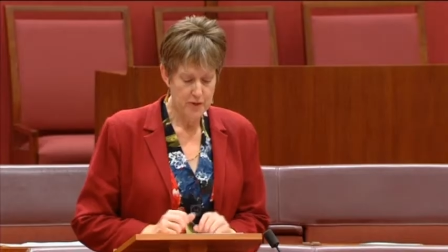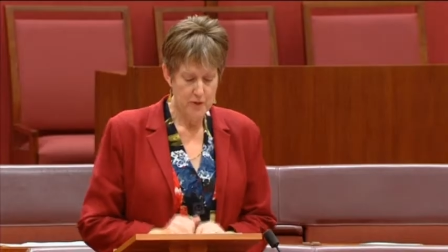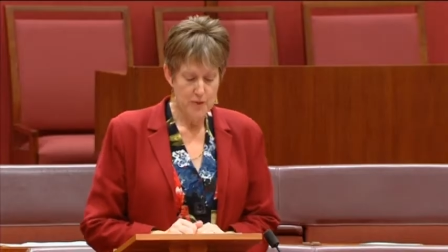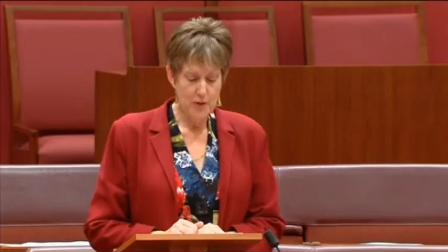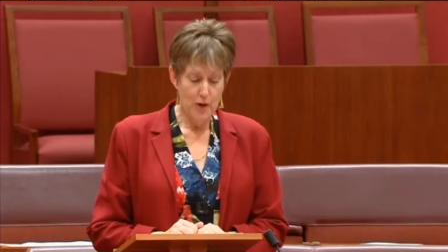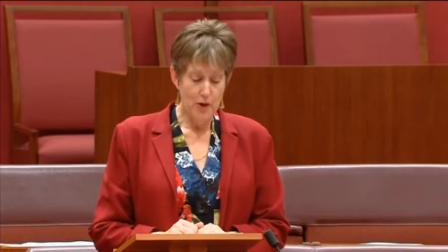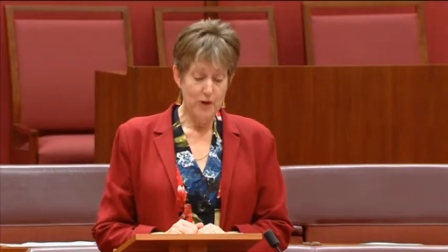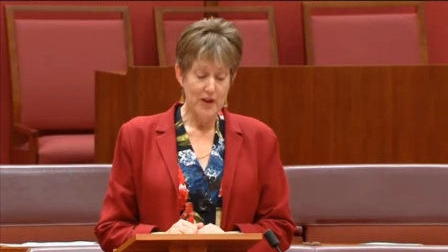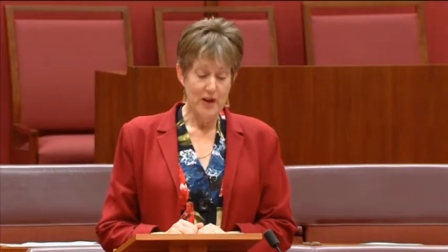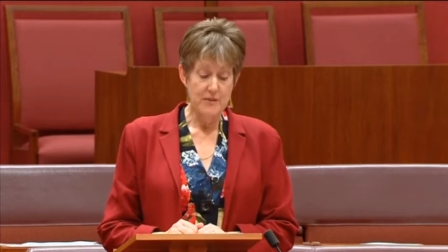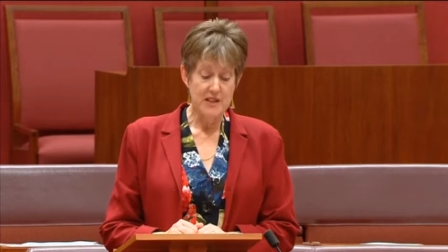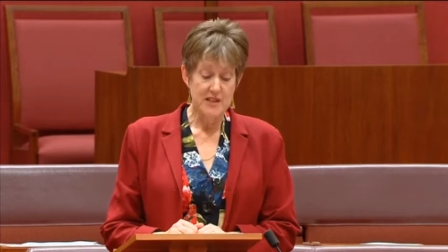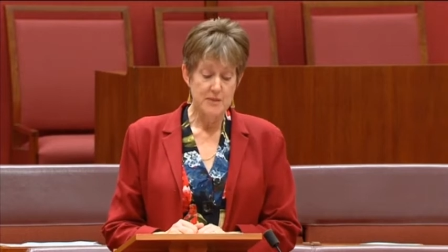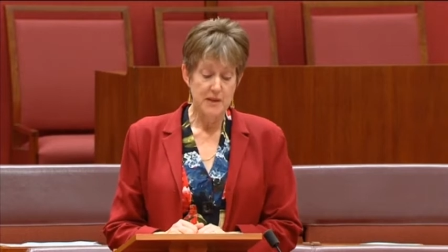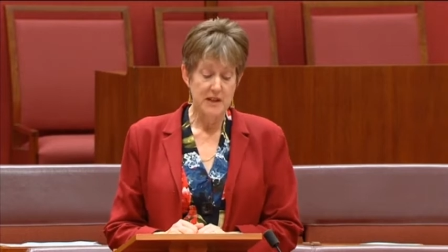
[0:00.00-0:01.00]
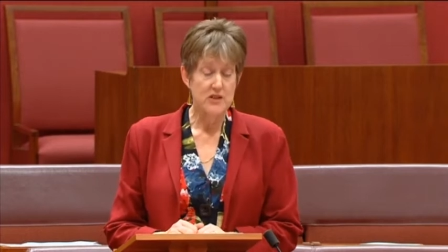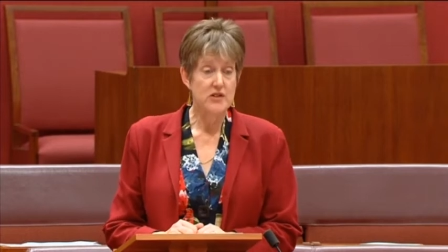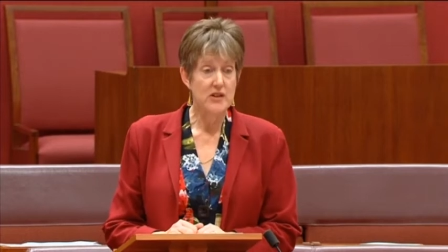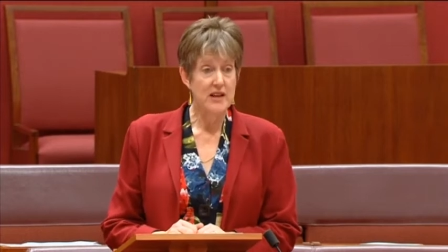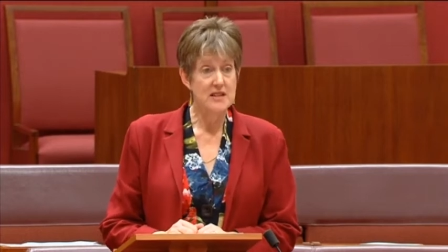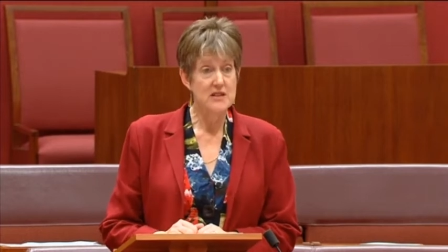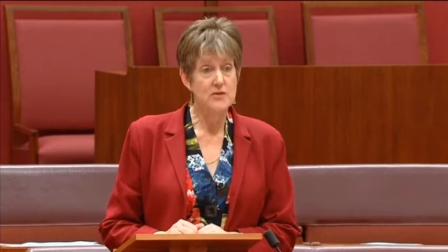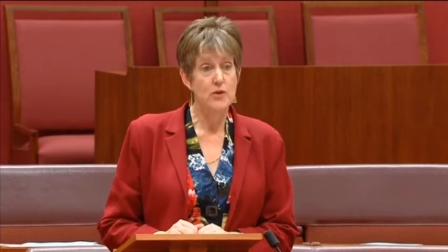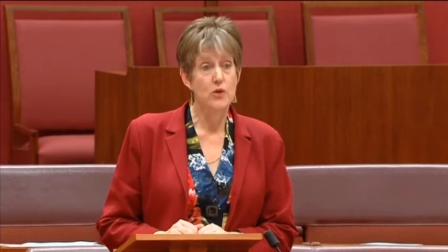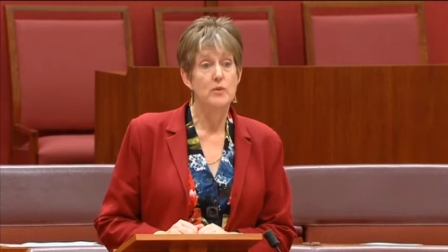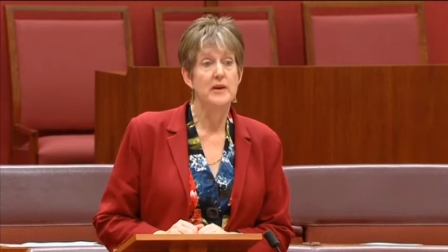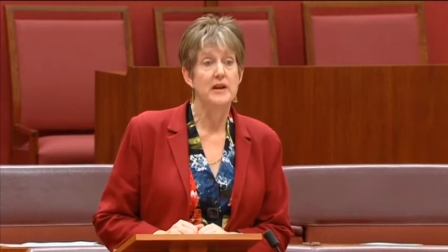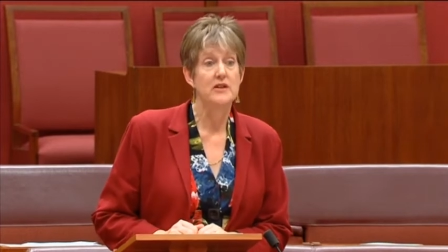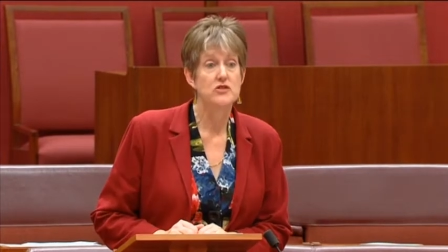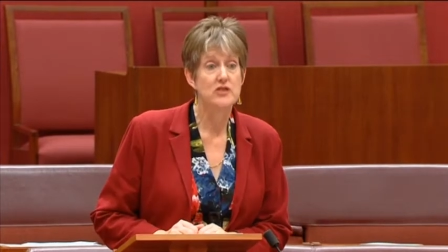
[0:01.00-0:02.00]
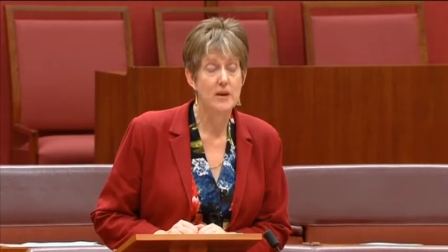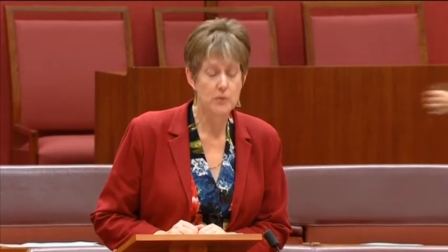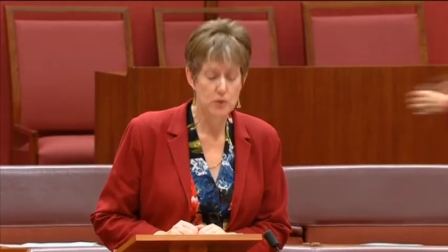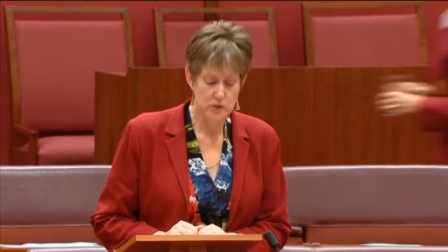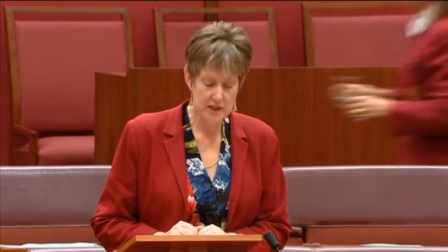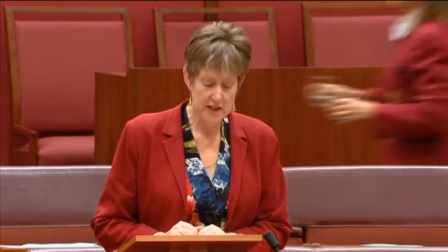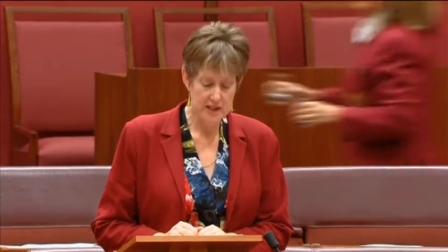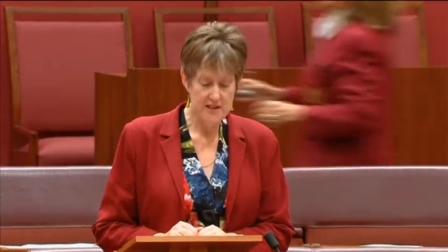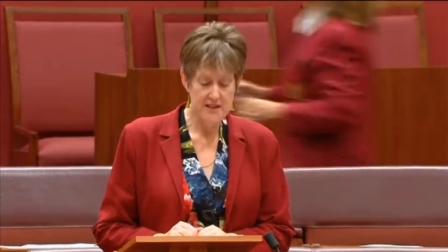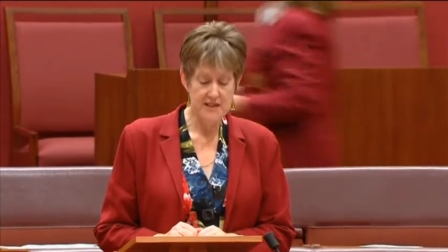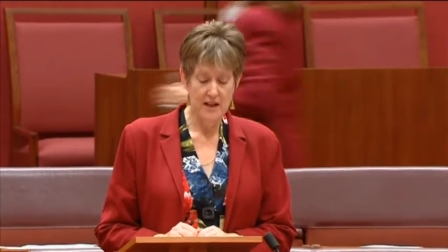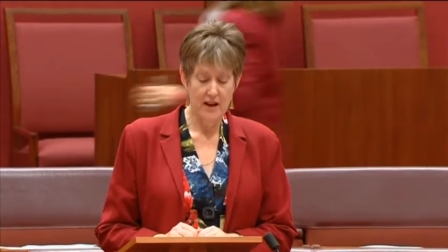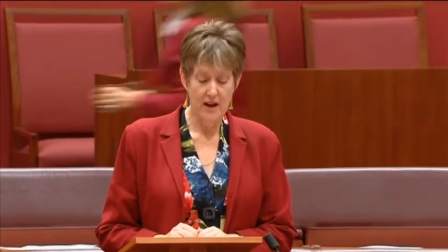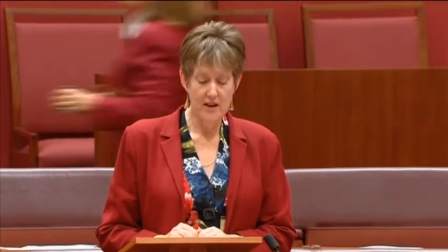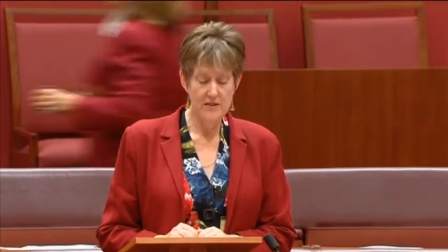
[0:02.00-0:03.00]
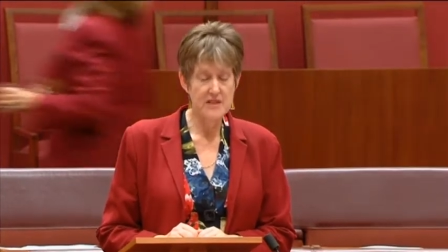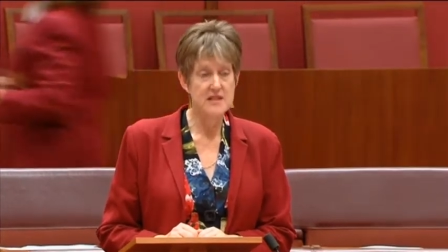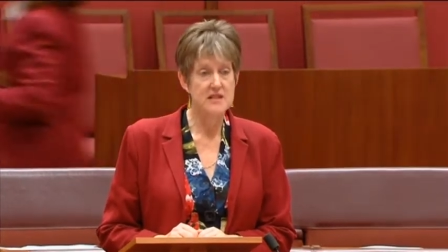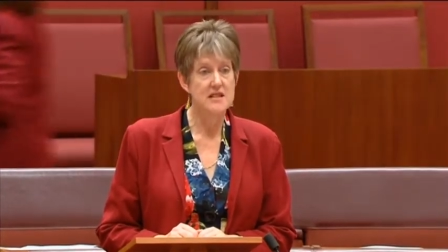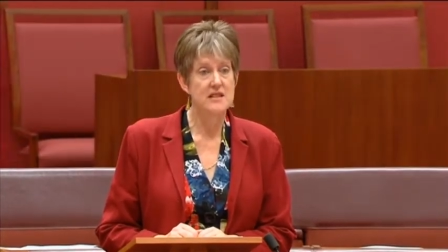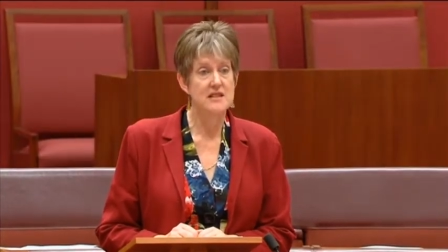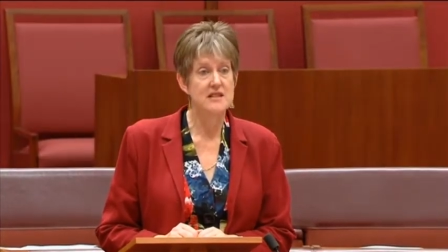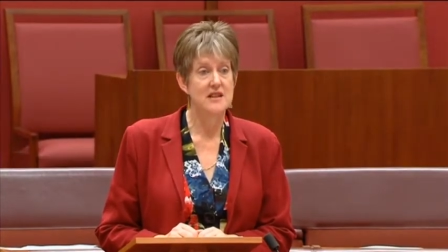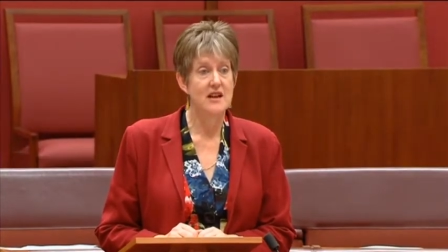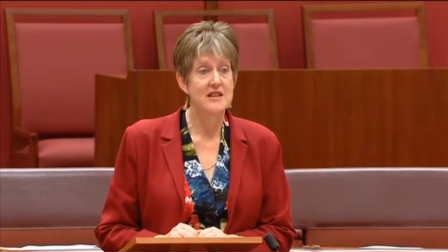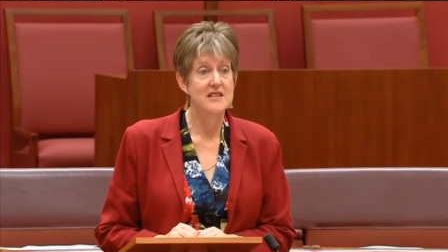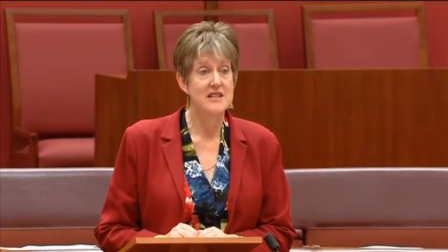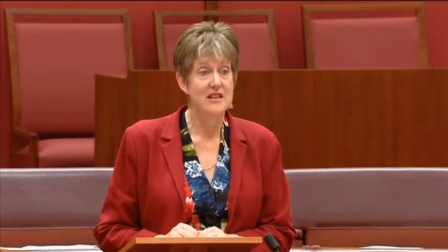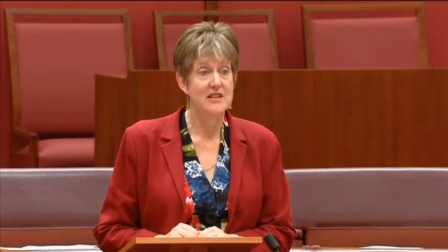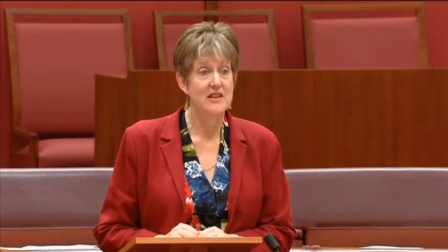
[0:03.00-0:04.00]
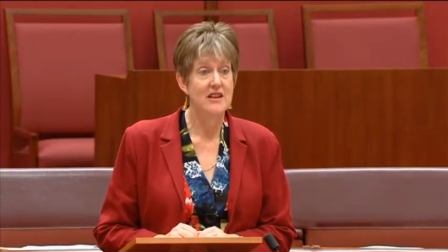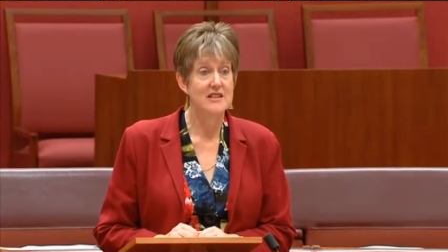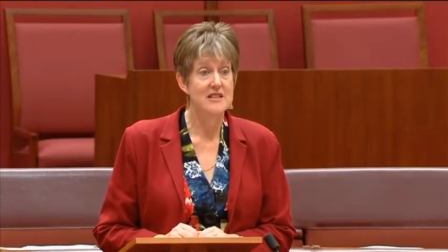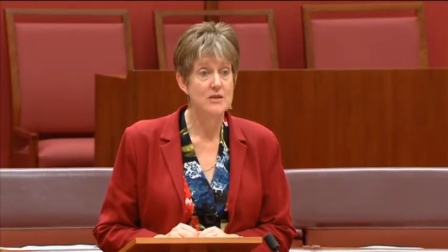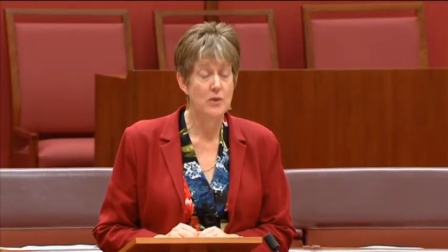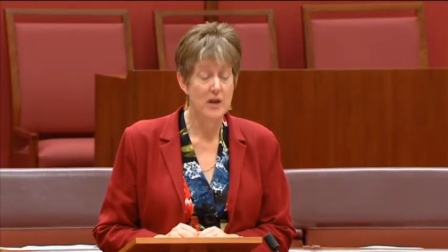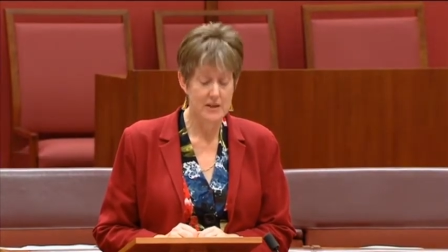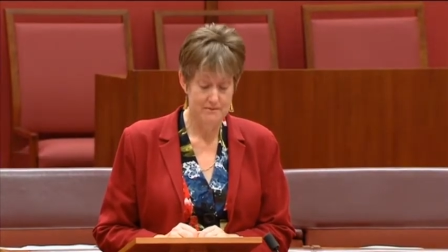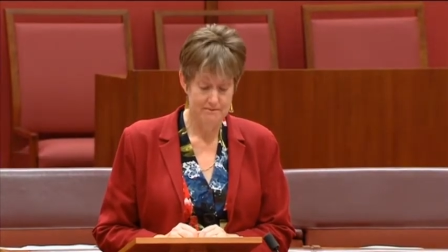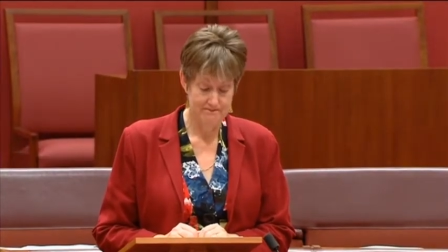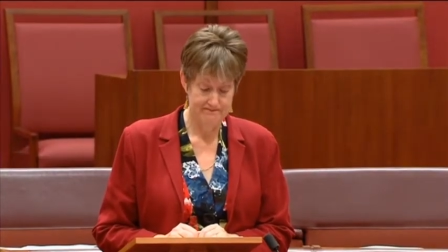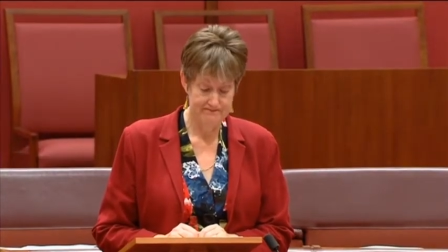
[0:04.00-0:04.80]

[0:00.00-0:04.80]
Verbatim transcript: for a program that has been transforming troubled kids' lives since 1991.